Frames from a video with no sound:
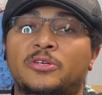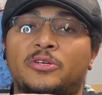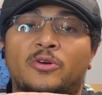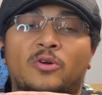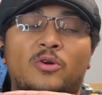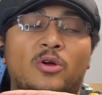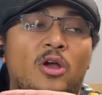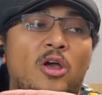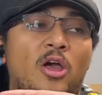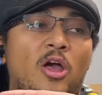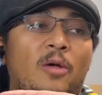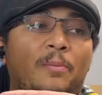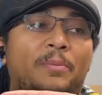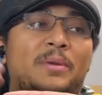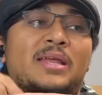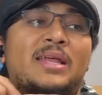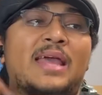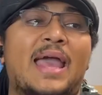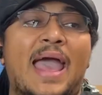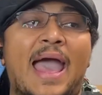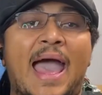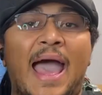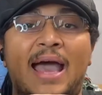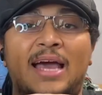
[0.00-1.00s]
You're
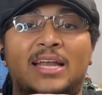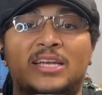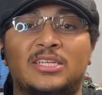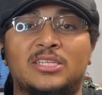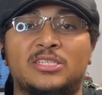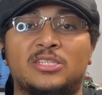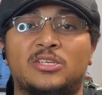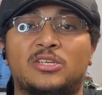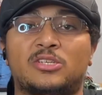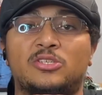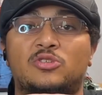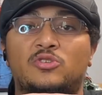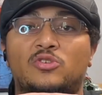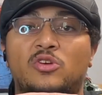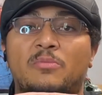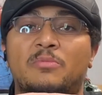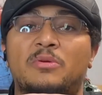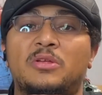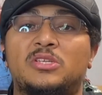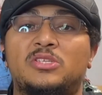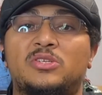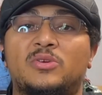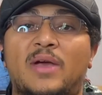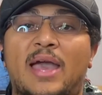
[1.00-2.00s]
helping add and
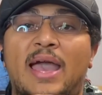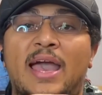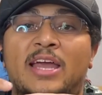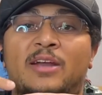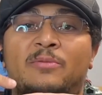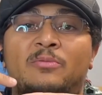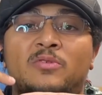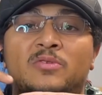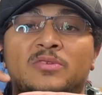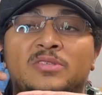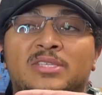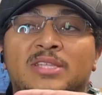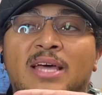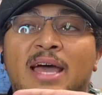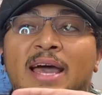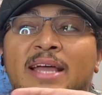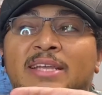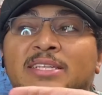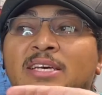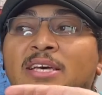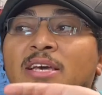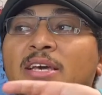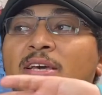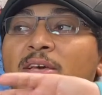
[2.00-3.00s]
contribute to animals
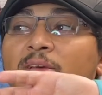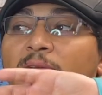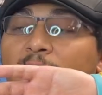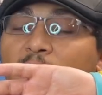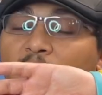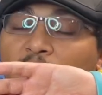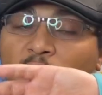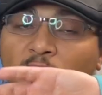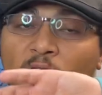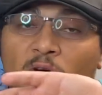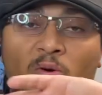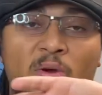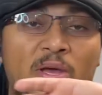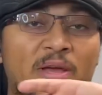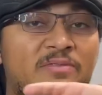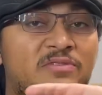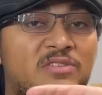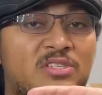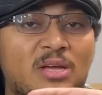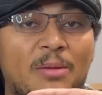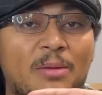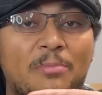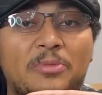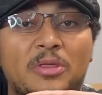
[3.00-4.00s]
that, you know, if
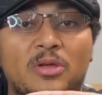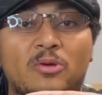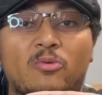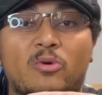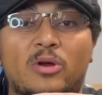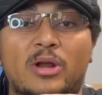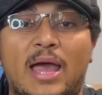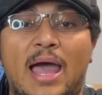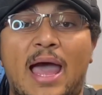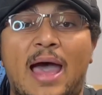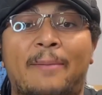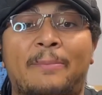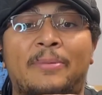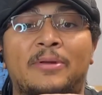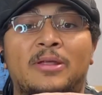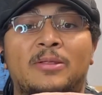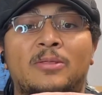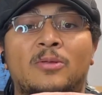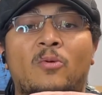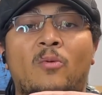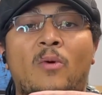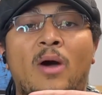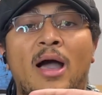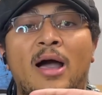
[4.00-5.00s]
something were to happen in
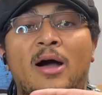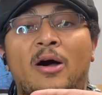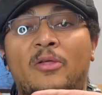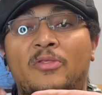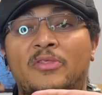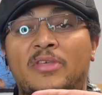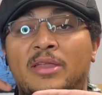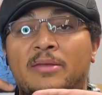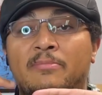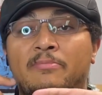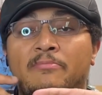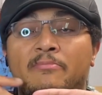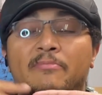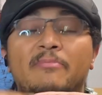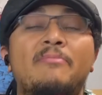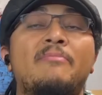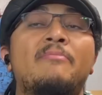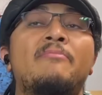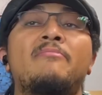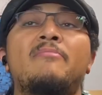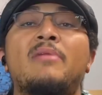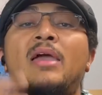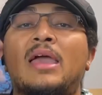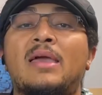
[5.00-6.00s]
the wild, then
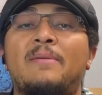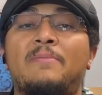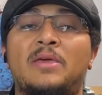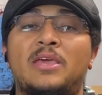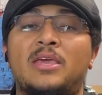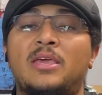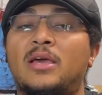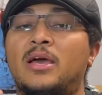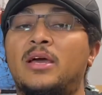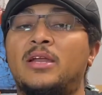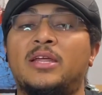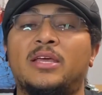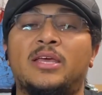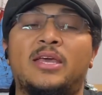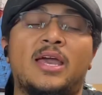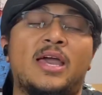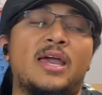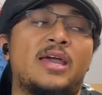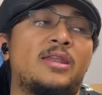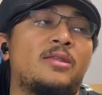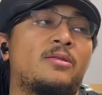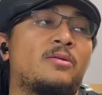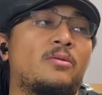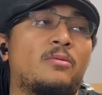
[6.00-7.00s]
maybe, and
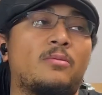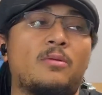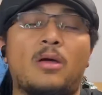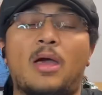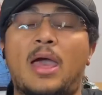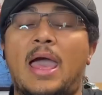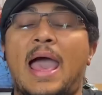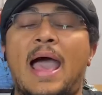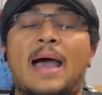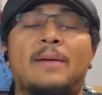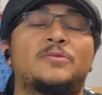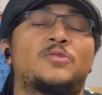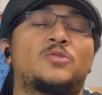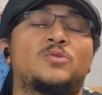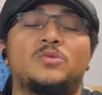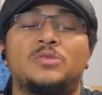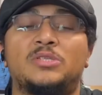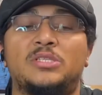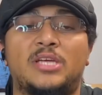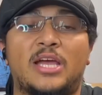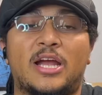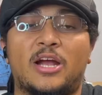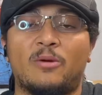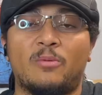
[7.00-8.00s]
again, absolutely
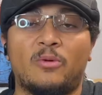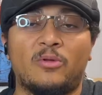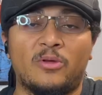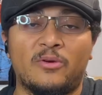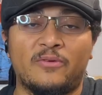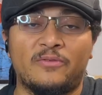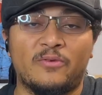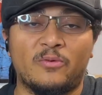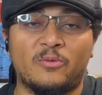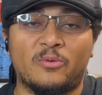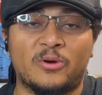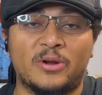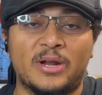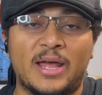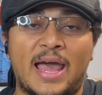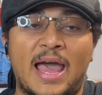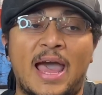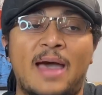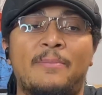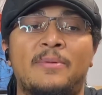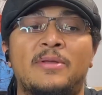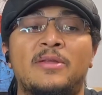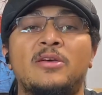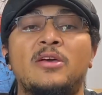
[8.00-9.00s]
terrible if it were to
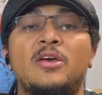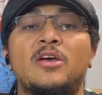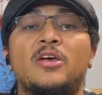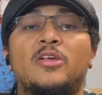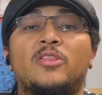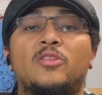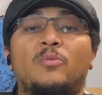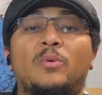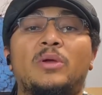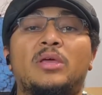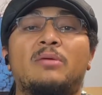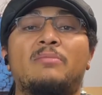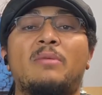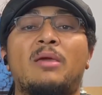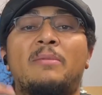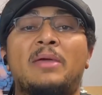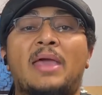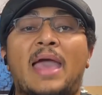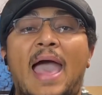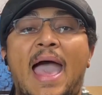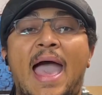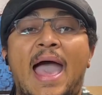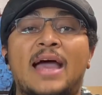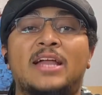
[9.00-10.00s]
happen, that we can
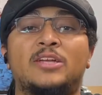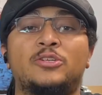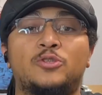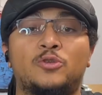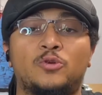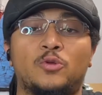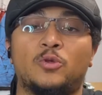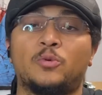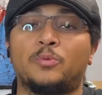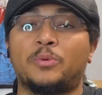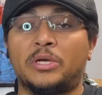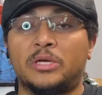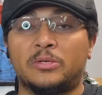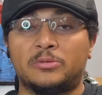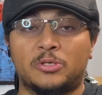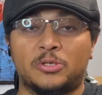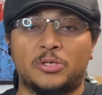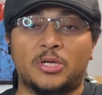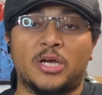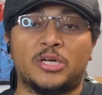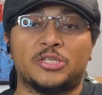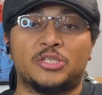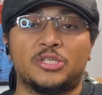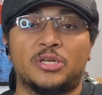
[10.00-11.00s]
maybe add to the
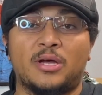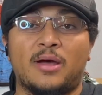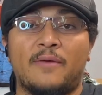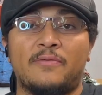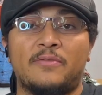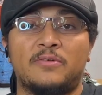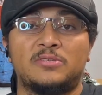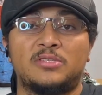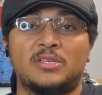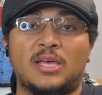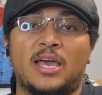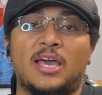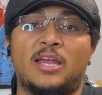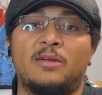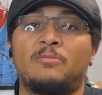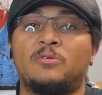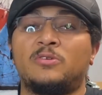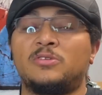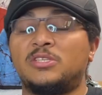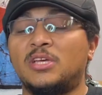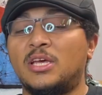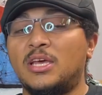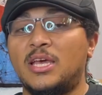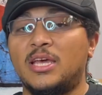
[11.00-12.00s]
reintroduction of those
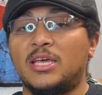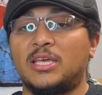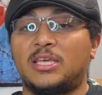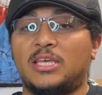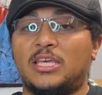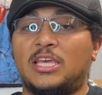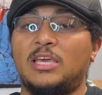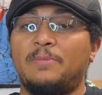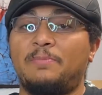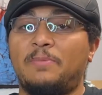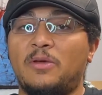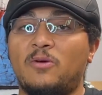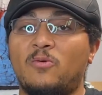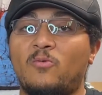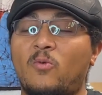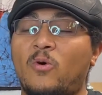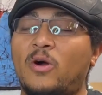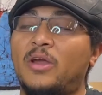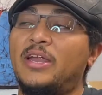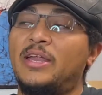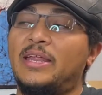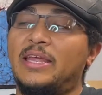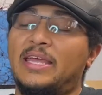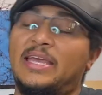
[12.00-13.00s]
animals, keeping
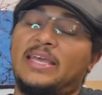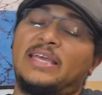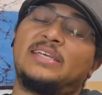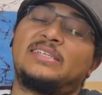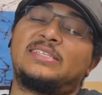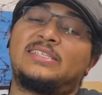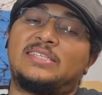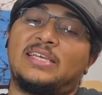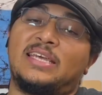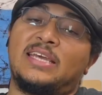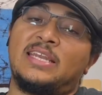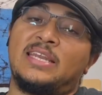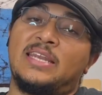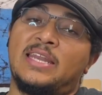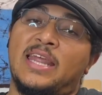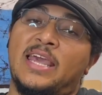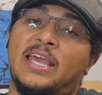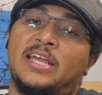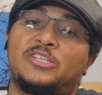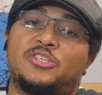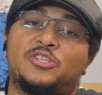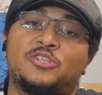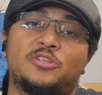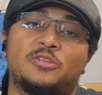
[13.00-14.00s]
what it is in
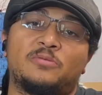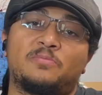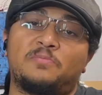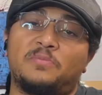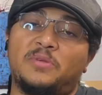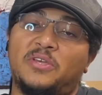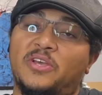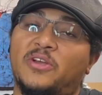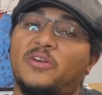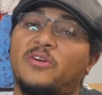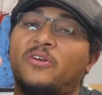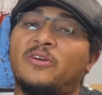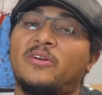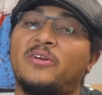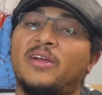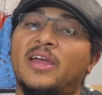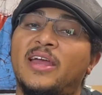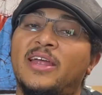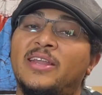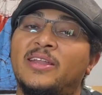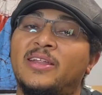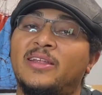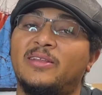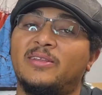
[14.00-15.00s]
nature pure
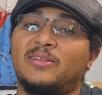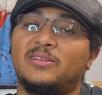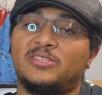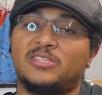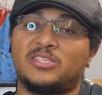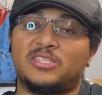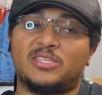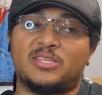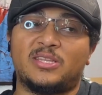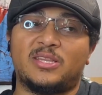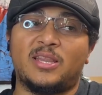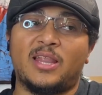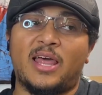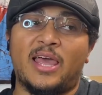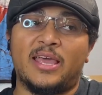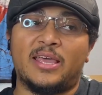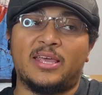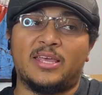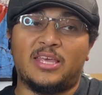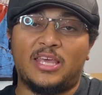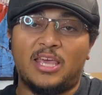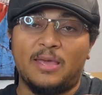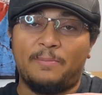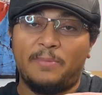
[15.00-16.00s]
and just
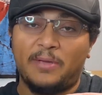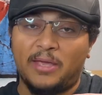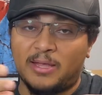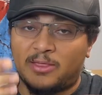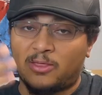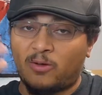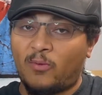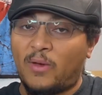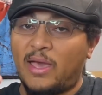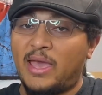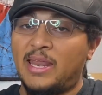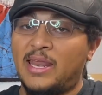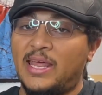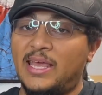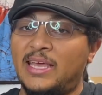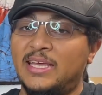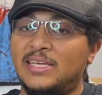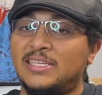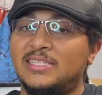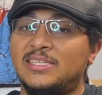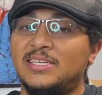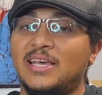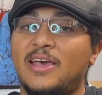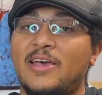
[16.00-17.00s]
like keeping it the way it
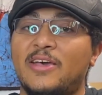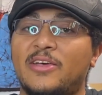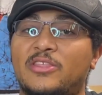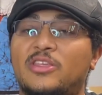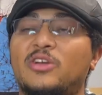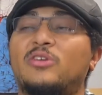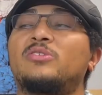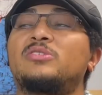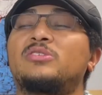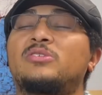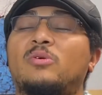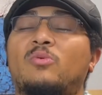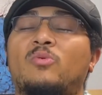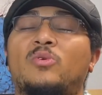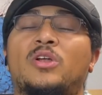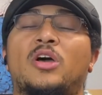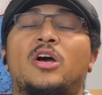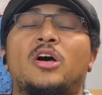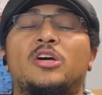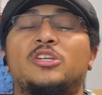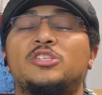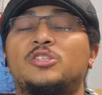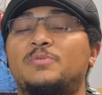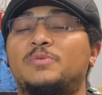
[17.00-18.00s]
is. There is
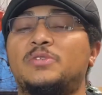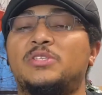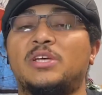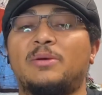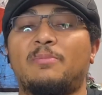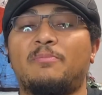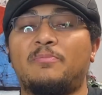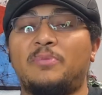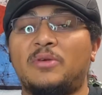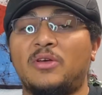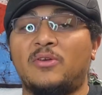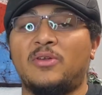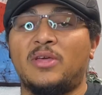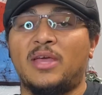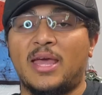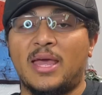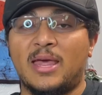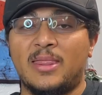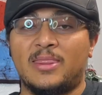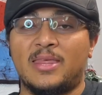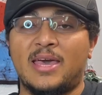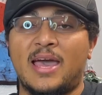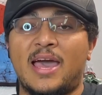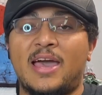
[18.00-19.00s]
100% beauty
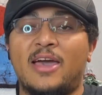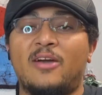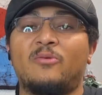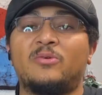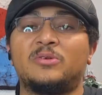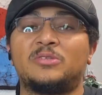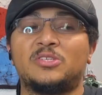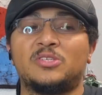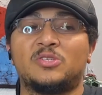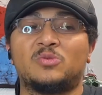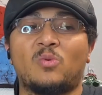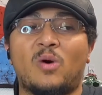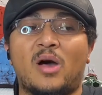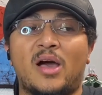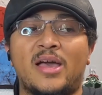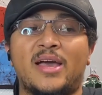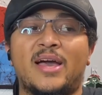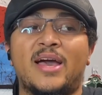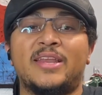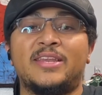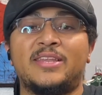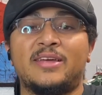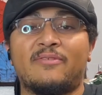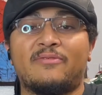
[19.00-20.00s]
in that, which is why
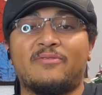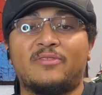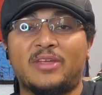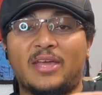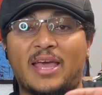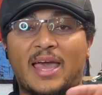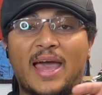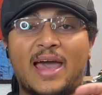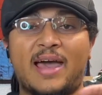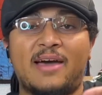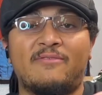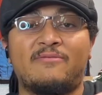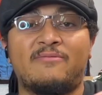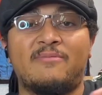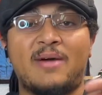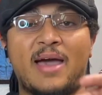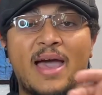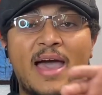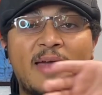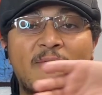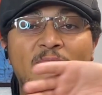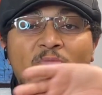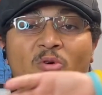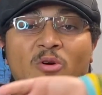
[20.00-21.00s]
I definitely have
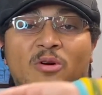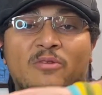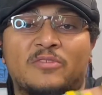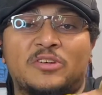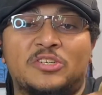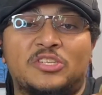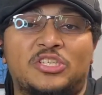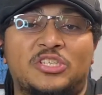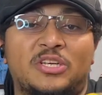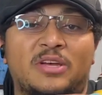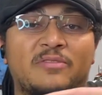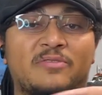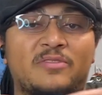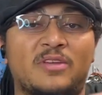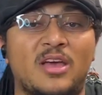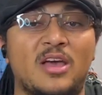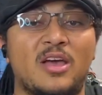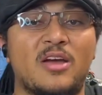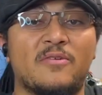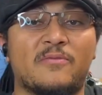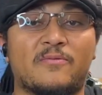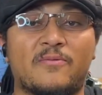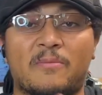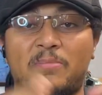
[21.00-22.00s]
had more of a shift
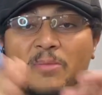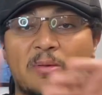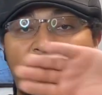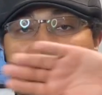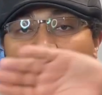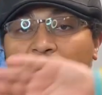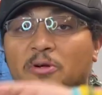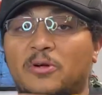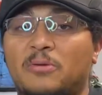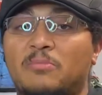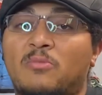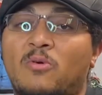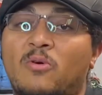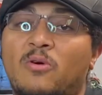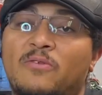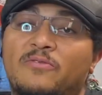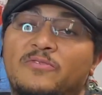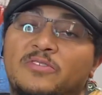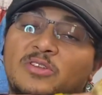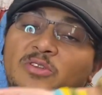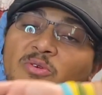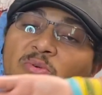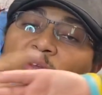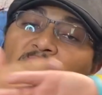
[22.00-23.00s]
from the pure morph
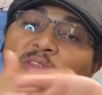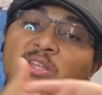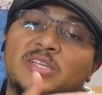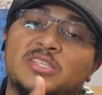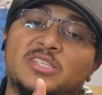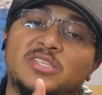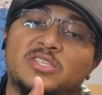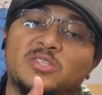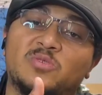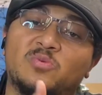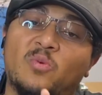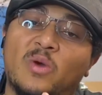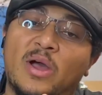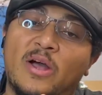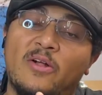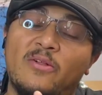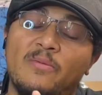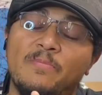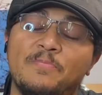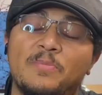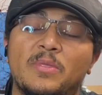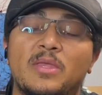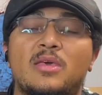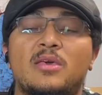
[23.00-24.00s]
to doing this as
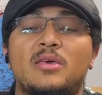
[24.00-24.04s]
well.